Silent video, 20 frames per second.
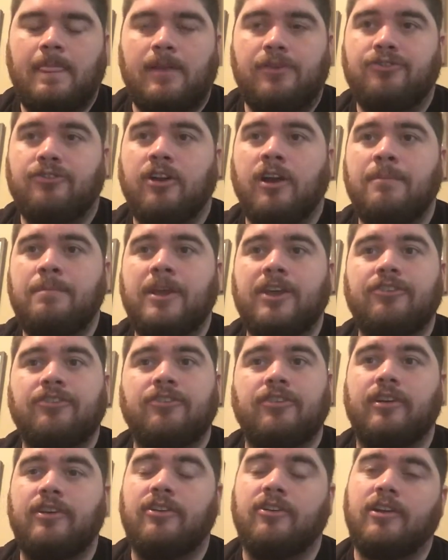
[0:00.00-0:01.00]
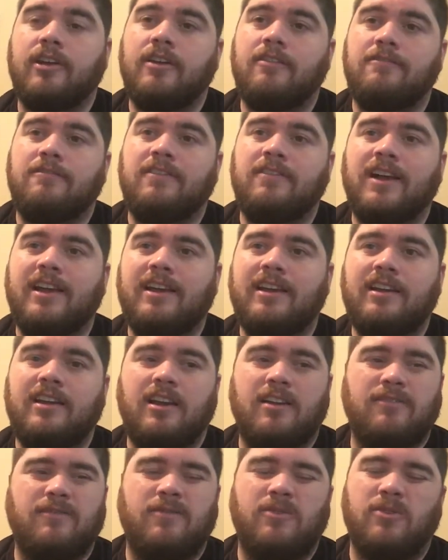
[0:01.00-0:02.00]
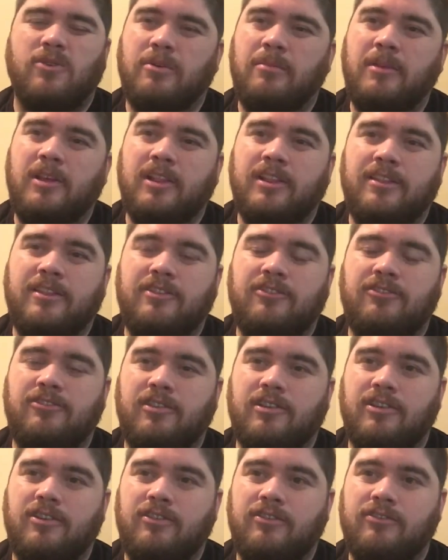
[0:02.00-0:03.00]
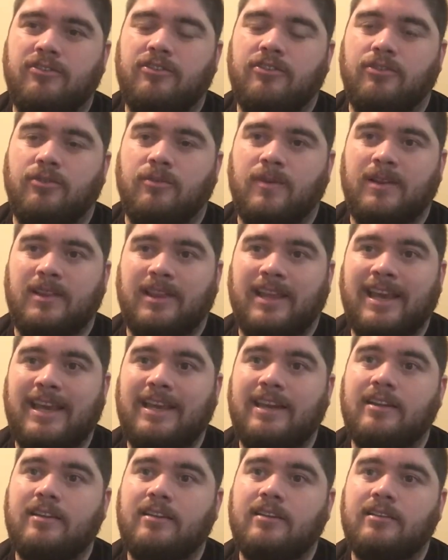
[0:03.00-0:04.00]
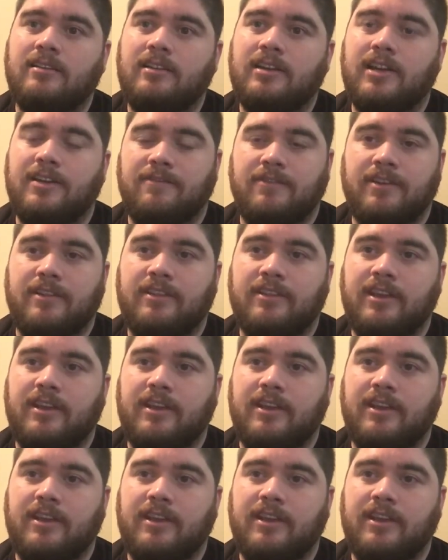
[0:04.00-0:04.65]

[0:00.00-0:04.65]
Draw a picture. You're going to find a formula that you can use to relate different